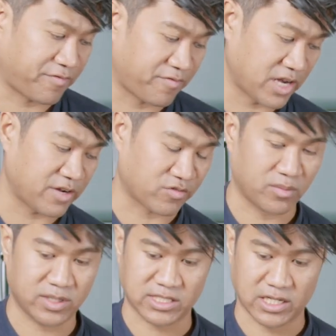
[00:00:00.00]
fatty from
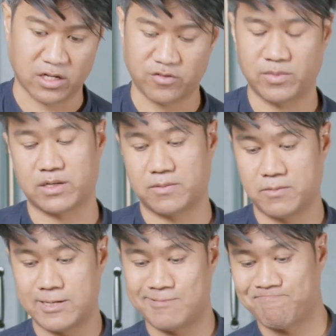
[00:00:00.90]
itself, but
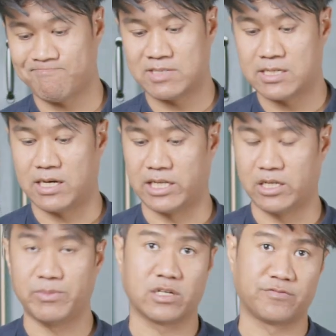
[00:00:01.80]
a little
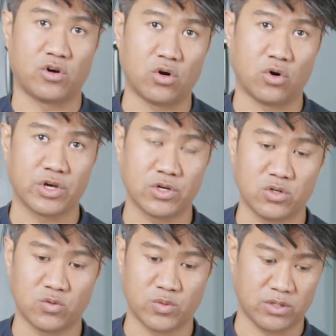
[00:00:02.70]
bit of oil
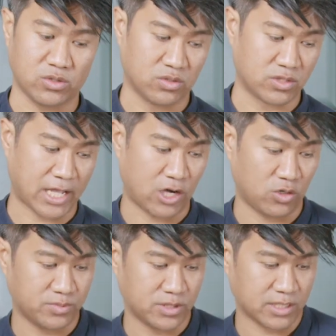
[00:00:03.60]
will
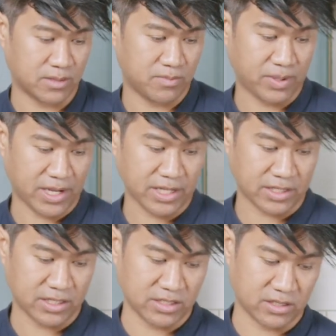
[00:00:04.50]
help the
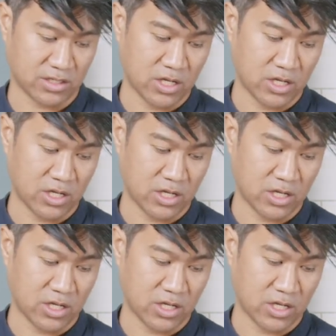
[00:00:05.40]
bacon